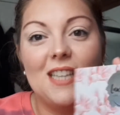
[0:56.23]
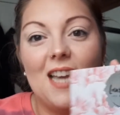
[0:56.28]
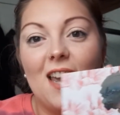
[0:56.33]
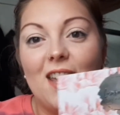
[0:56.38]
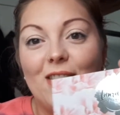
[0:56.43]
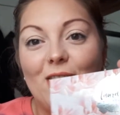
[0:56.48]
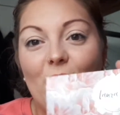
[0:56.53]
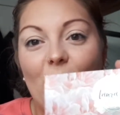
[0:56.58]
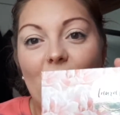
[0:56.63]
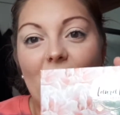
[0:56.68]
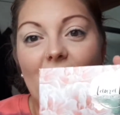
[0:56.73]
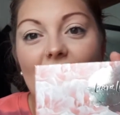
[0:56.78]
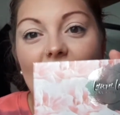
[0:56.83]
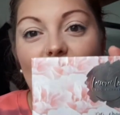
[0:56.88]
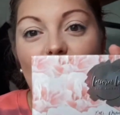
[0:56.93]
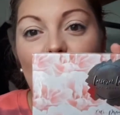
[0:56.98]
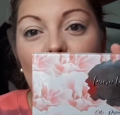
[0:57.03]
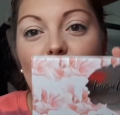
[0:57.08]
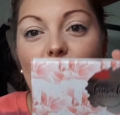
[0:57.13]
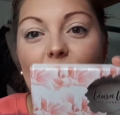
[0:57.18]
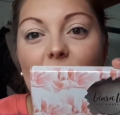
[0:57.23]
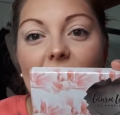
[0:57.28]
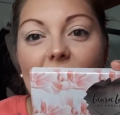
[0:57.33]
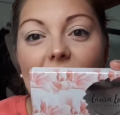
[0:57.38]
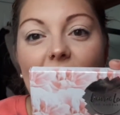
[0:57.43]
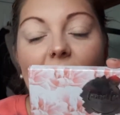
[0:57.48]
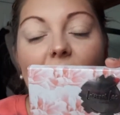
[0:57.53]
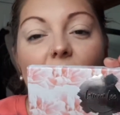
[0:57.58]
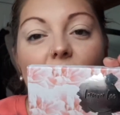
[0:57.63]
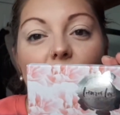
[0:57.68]
I thought it would
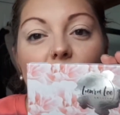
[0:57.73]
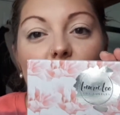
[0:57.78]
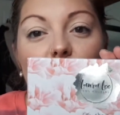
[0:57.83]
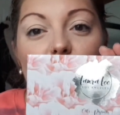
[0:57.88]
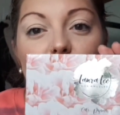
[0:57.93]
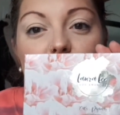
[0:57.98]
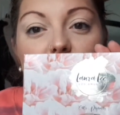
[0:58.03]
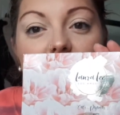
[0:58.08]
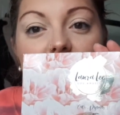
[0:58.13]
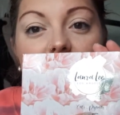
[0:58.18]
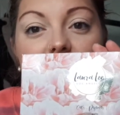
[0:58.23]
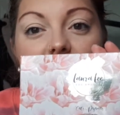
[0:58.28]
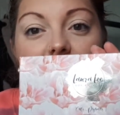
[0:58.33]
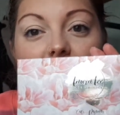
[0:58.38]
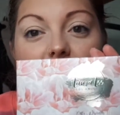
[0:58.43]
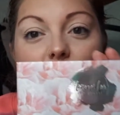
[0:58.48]
be really